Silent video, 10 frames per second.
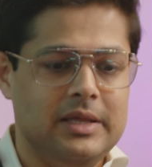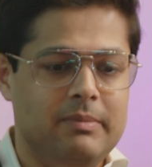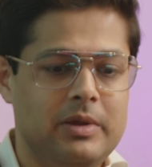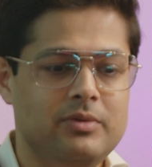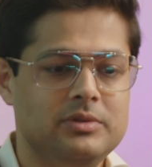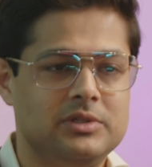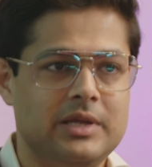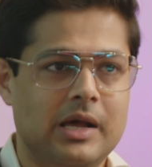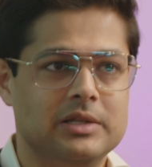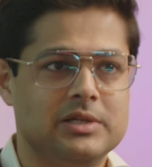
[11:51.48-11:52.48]
the immune
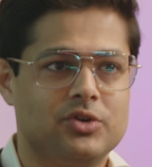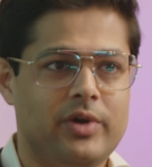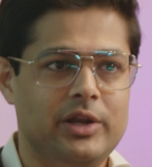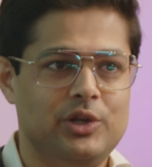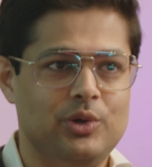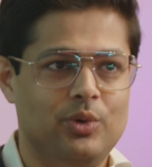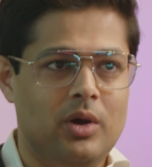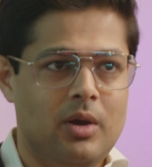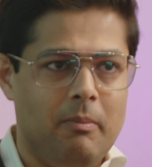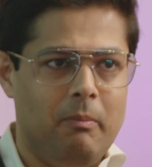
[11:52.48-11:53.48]
cells are trying to
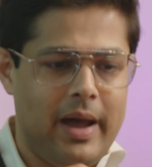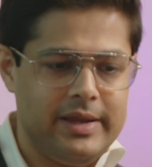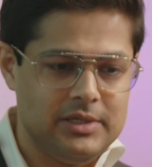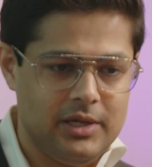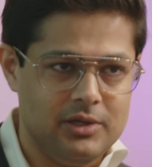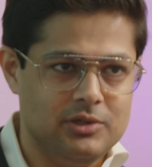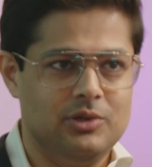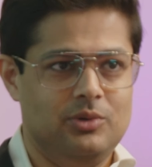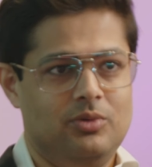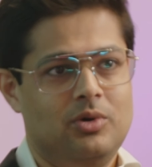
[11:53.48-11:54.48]
bite
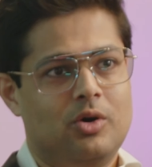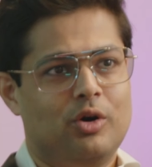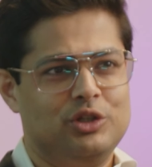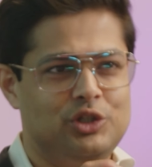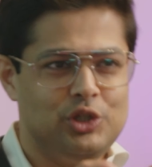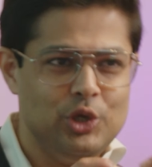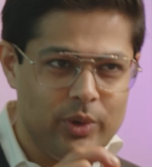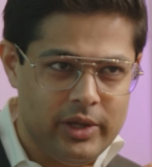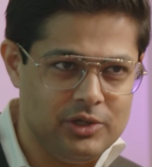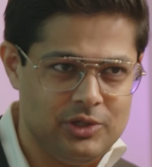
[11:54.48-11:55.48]
into or
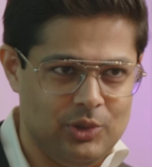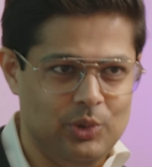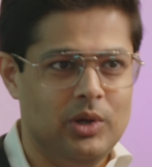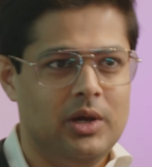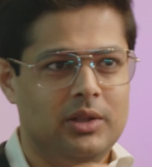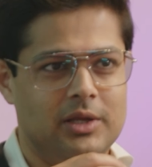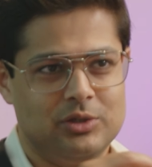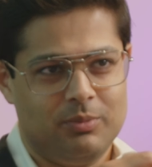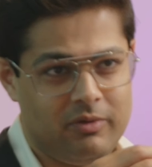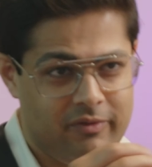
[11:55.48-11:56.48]
chew into the
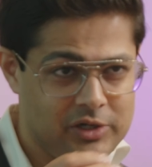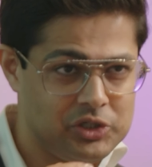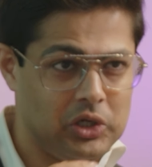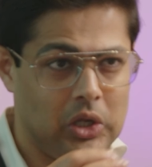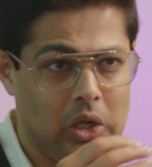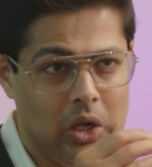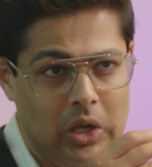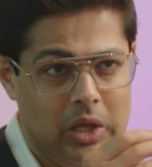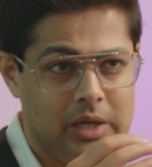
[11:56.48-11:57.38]
superficial